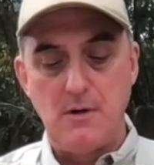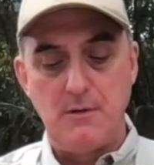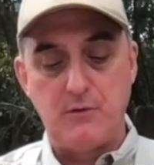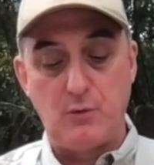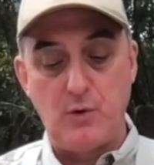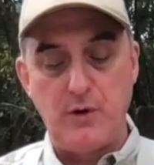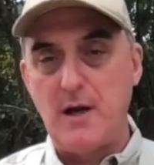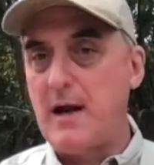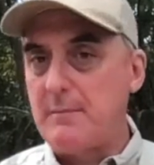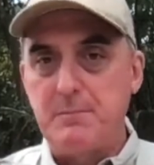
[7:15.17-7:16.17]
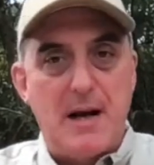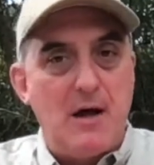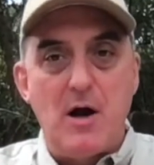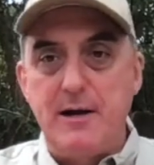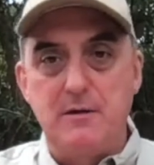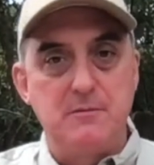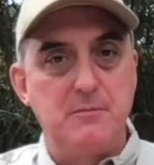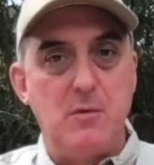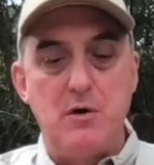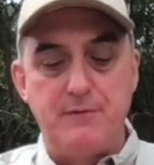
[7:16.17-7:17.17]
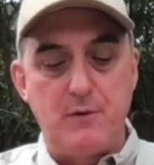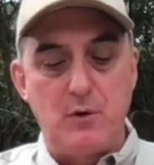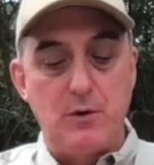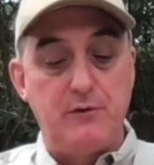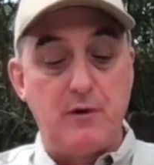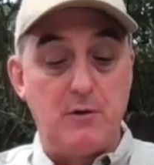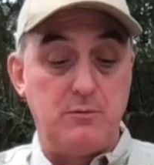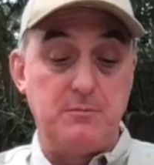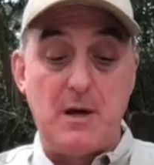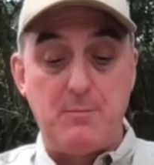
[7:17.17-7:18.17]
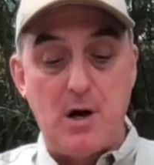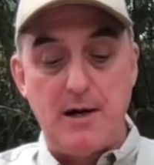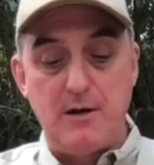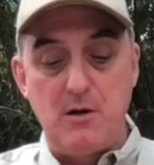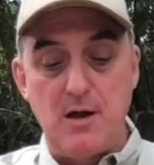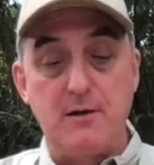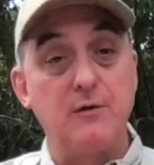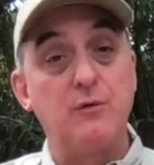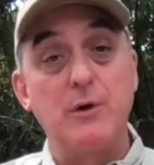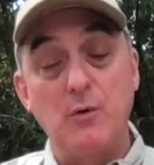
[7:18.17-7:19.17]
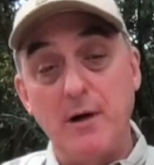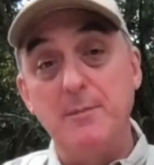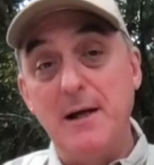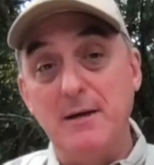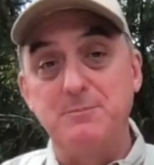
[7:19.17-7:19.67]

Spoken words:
It's really, but I like malt forward, so I'm probably going to like this one quite a bit.